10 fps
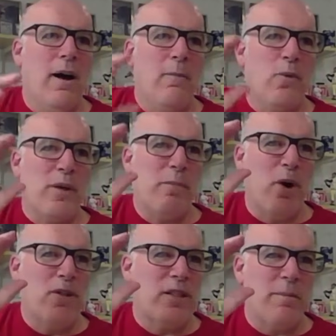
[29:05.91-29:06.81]
We'd
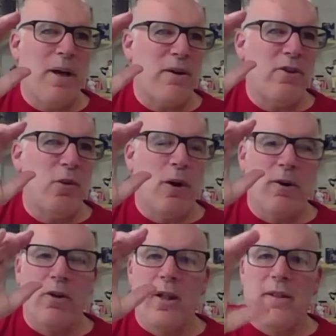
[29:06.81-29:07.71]
post about a new
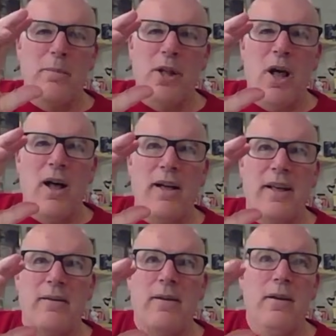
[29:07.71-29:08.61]
article on the blog, and